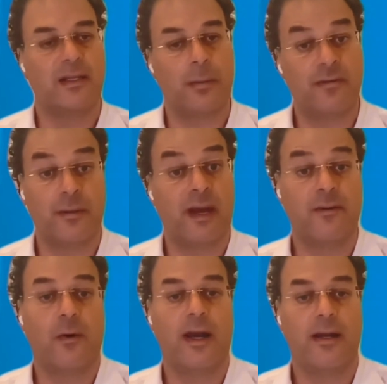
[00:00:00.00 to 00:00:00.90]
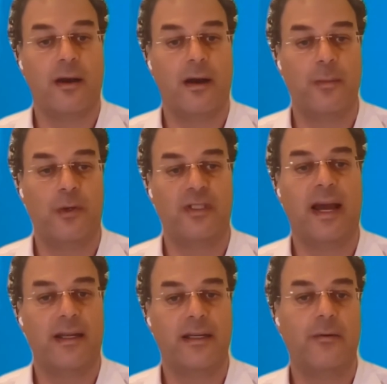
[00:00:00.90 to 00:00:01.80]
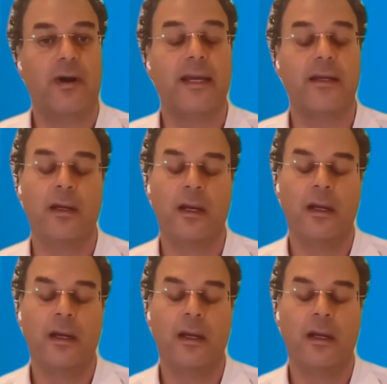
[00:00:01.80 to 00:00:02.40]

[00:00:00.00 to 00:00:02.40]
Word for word: Some of them have quite a high mortality rate.